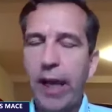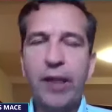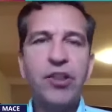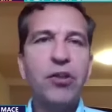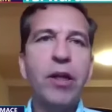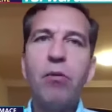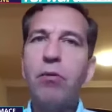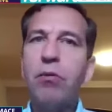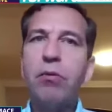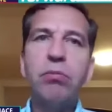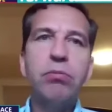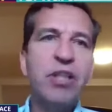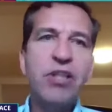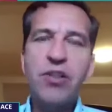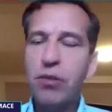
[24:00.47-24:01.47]
Actually,
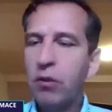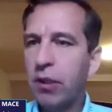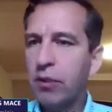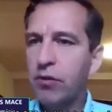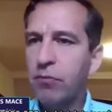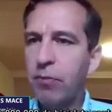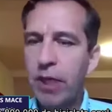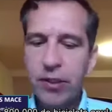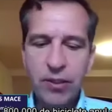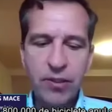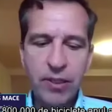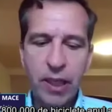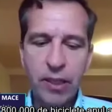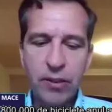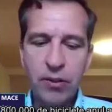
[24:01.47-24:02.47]
we, this year, as you
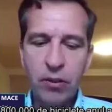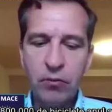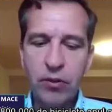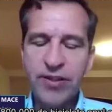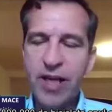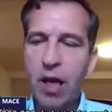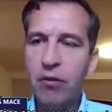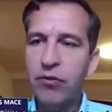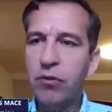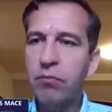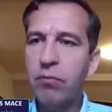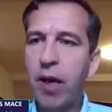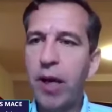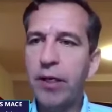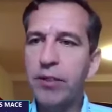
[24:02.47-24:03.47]
mentioned, it's
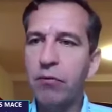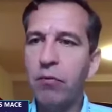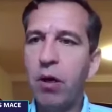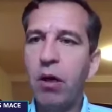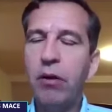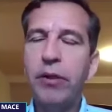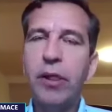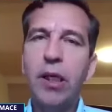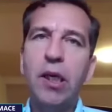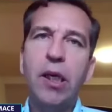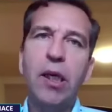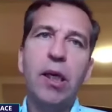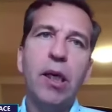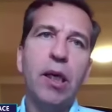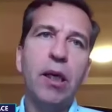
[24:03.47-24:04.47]
800,000 bikes around
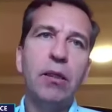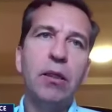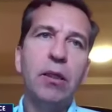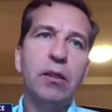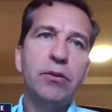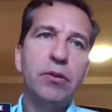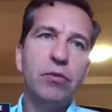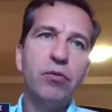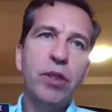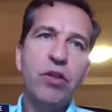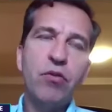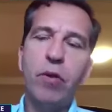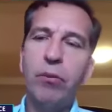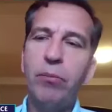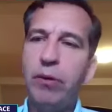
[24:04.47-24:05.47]
and uh, to
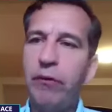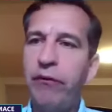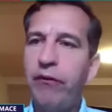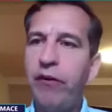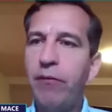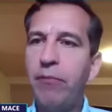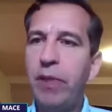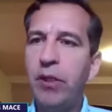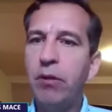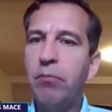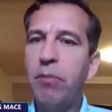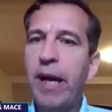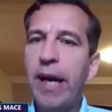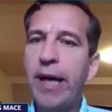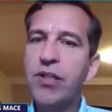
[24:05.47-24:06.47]
reach 1.5
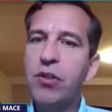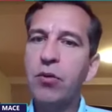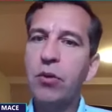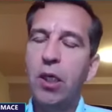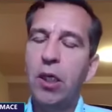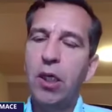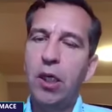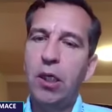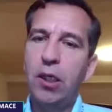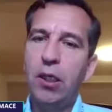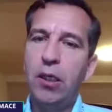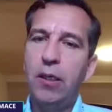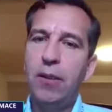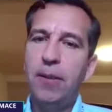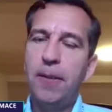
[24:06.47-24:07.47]
million bikes. So
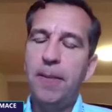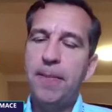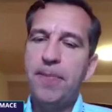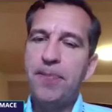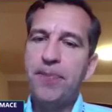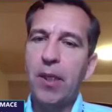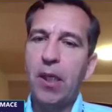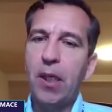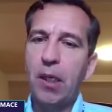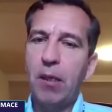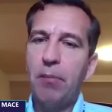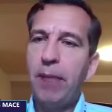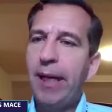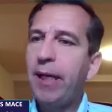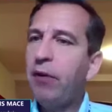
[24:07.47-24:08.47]
uh,
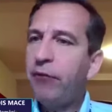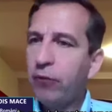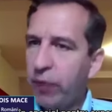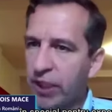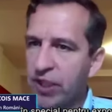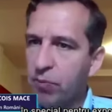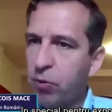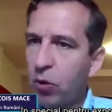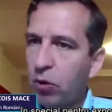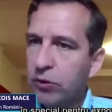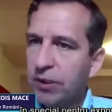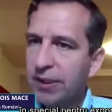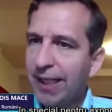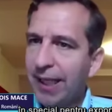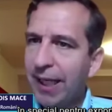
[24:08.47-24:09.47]
mainly for
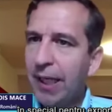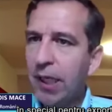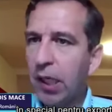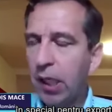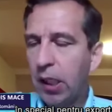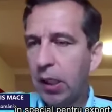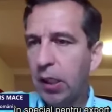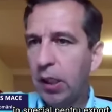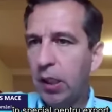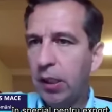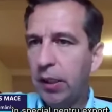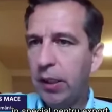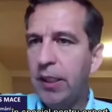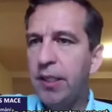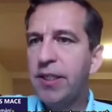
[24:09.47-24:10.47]
export in
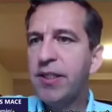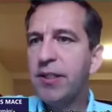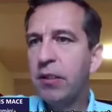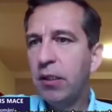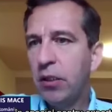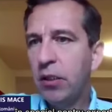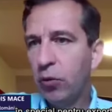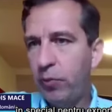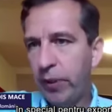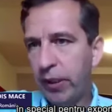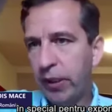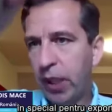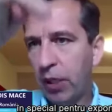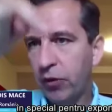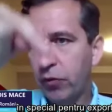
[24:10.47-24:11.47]
Eastern
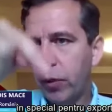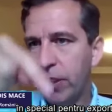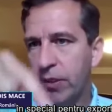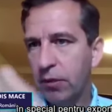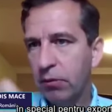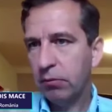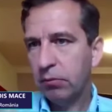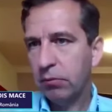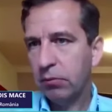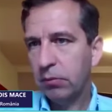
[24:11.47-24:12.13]
European countries,